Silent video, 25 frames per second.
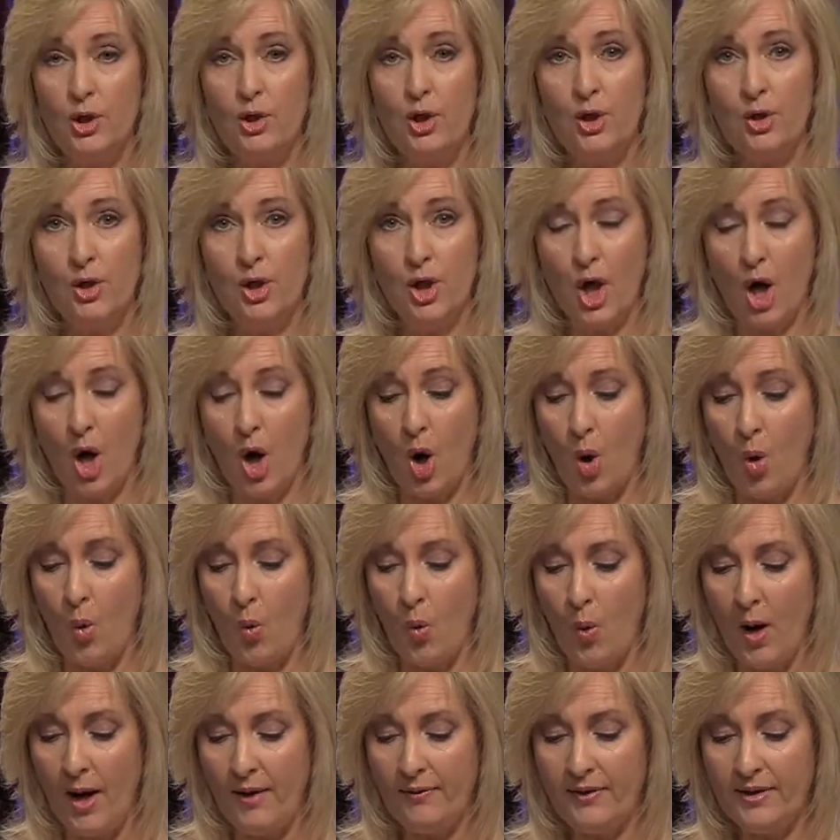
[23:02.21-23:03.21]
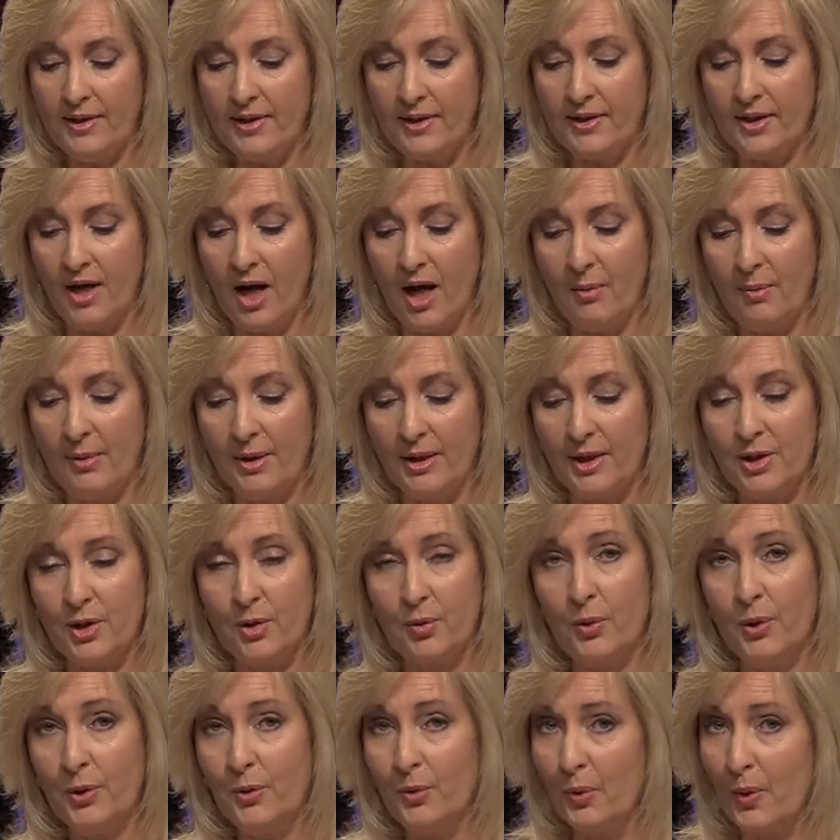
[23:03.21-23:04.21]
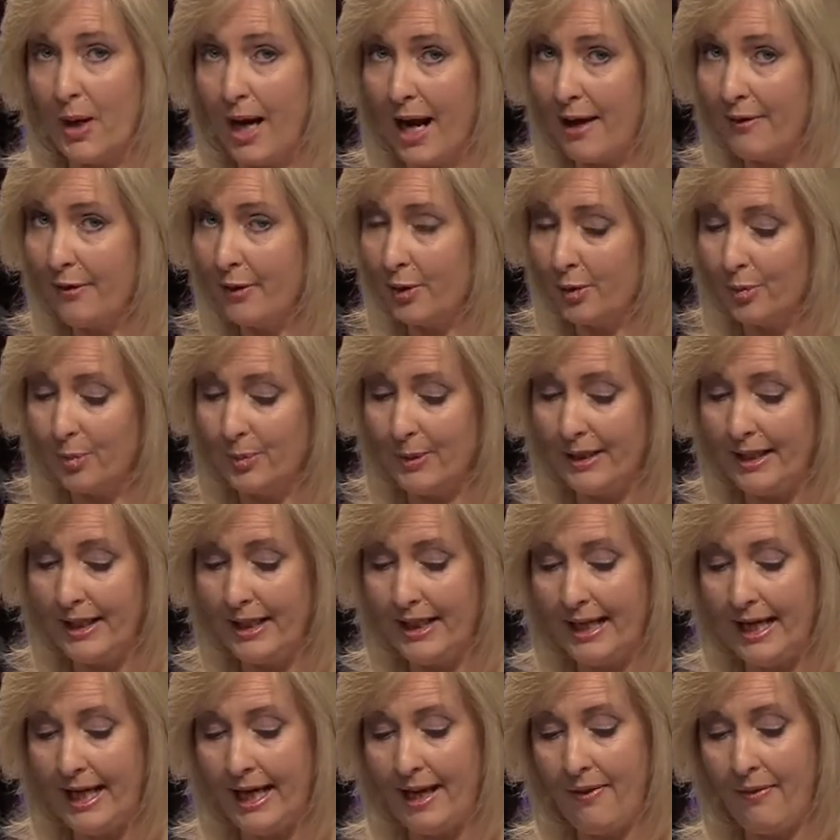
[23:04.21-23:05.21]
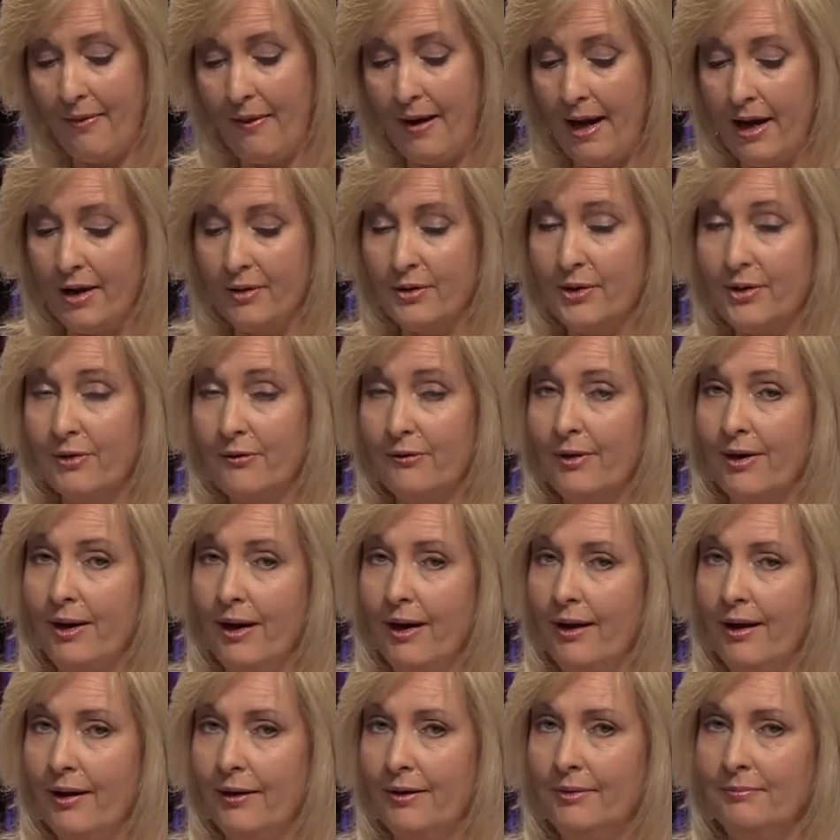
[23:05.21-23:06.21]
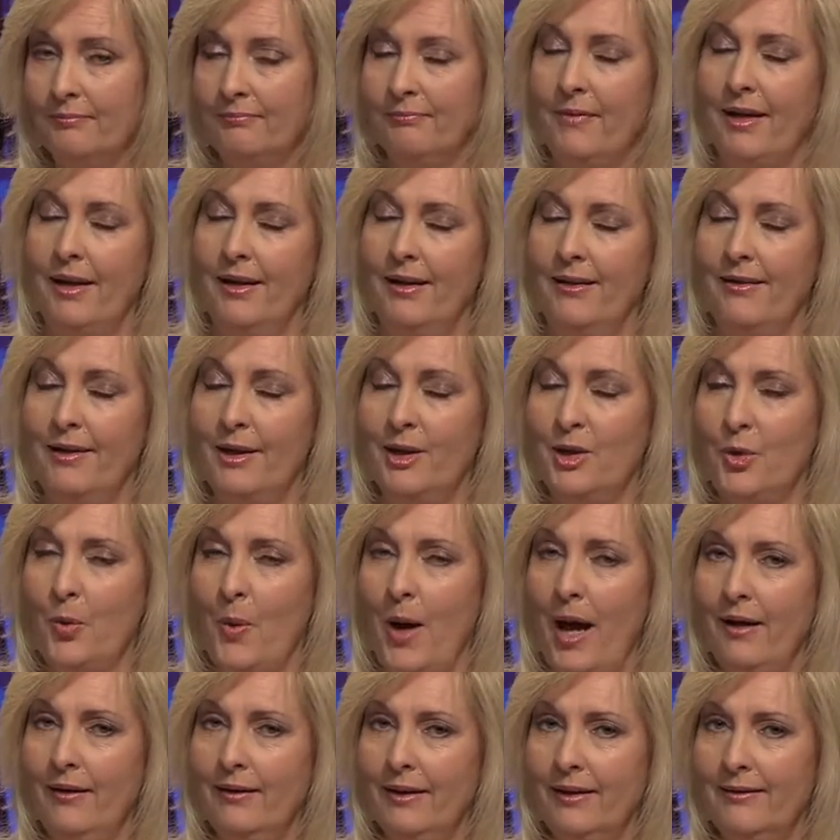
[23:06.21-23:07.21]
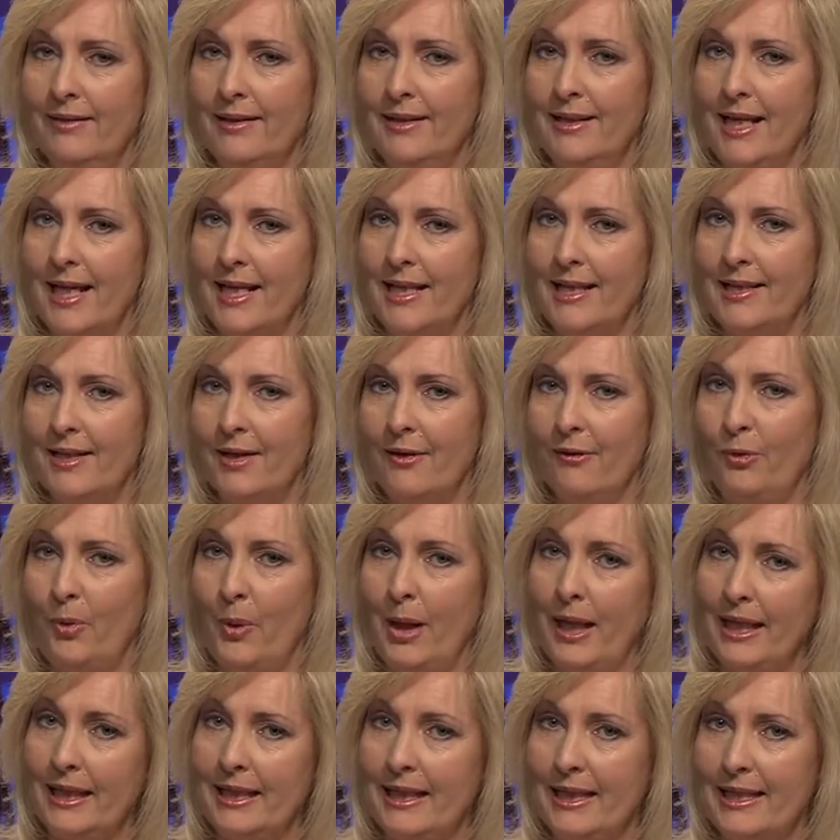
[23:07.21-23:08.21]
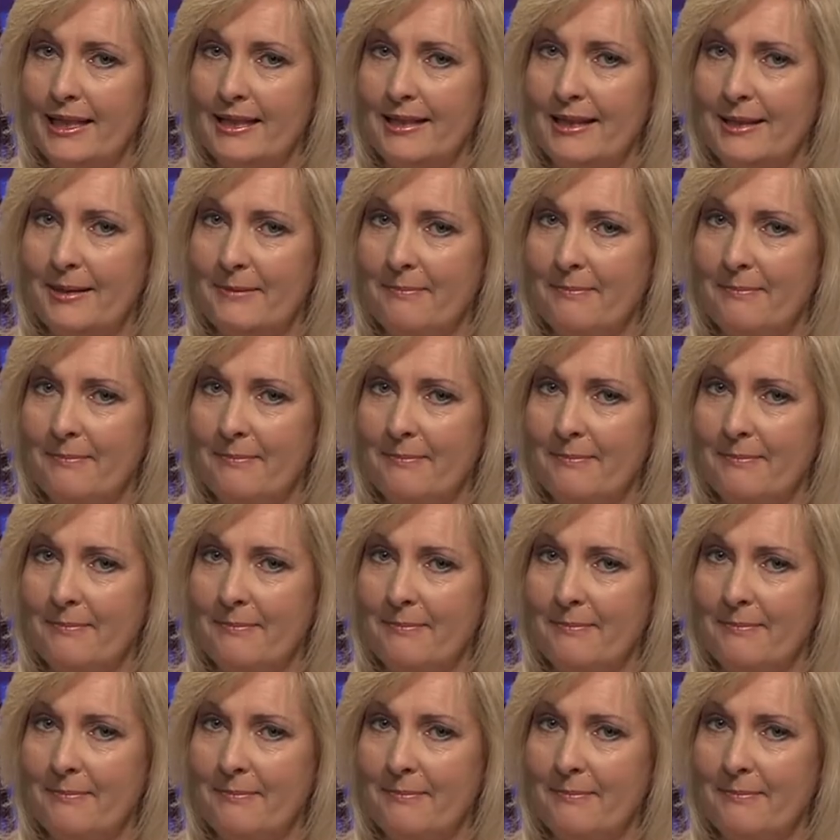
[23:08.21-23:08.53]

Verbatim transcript: you know what the psalmist would rather be in the house of God? than dwell in the tents of wickedness.